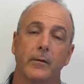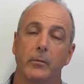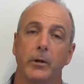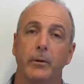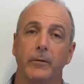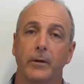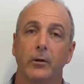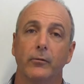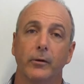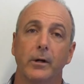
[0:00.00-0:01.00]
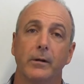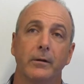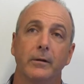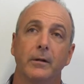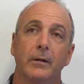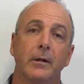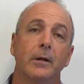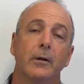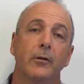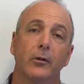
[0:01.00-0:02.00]
If the property feels right,
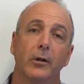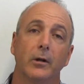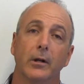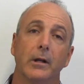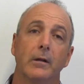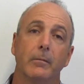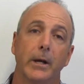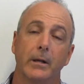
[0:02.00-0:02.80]
certainly